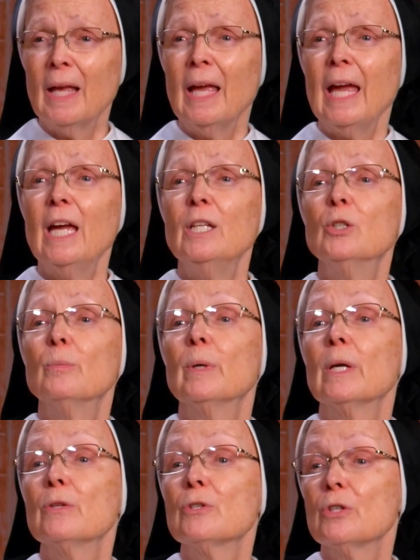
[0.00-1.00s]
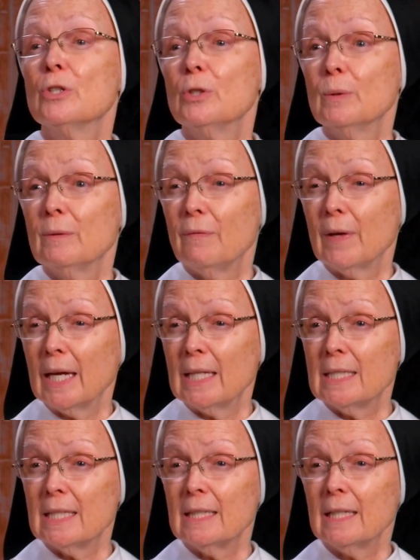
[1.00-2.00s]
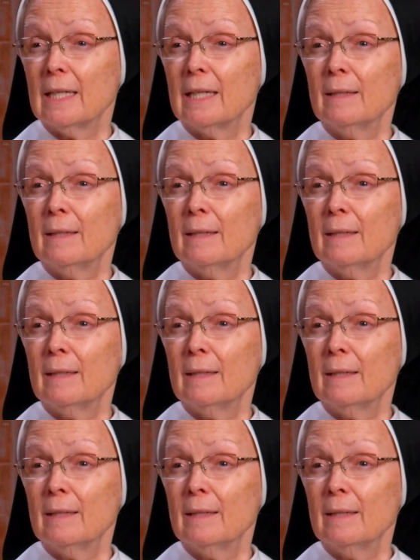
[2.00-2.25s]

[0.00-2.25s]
And your brothers are doing fine today?